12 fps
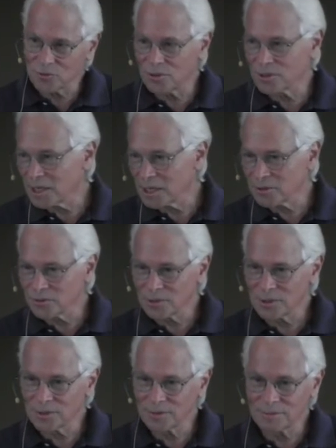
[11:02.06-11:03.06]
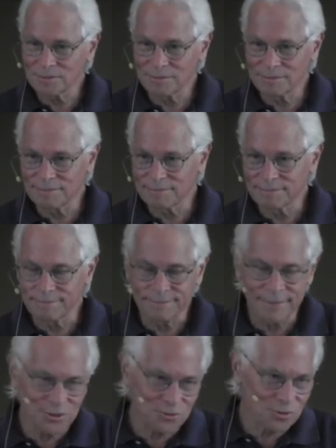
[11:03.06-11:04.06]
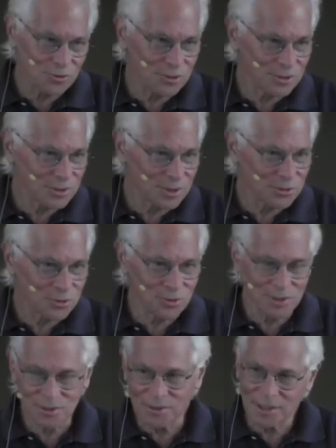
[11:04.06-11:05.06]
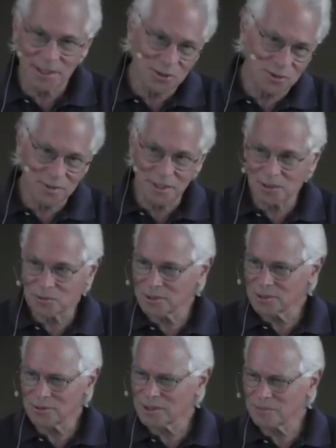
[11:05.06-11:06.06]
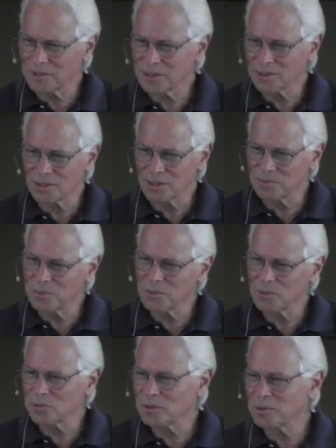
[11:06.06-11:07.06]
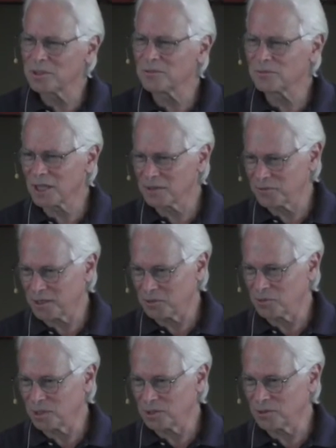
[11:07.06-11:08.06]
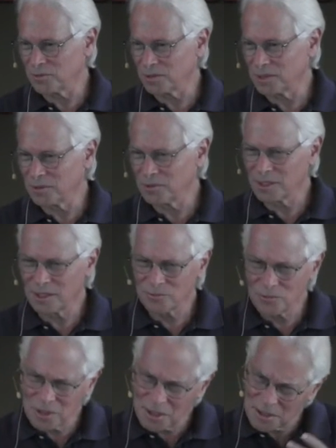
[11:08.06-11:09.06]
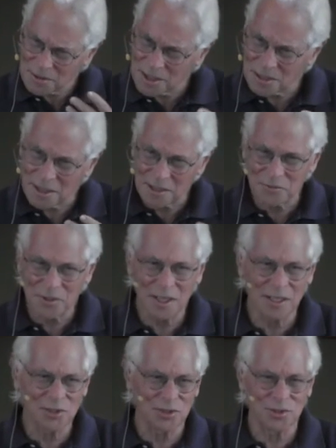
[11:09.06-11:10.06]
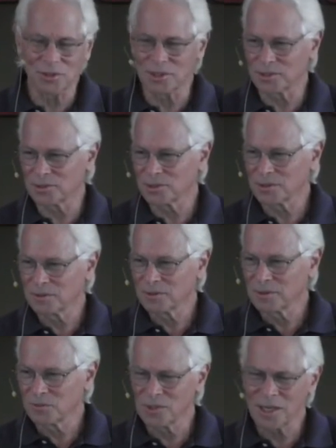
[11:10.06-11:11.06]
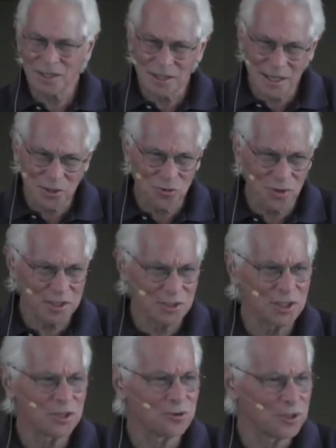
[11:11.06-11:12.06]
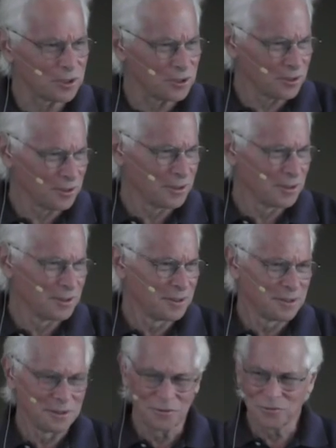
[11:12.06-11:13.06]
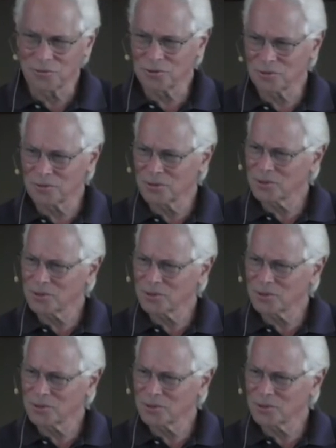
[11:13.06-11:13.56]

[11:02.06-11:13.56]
a road, on a road. This road looks interesting. They get off on that. You know what I mean? Most people live life that way, don't they? Without really a lot of consciousness, without a lot of criteria for,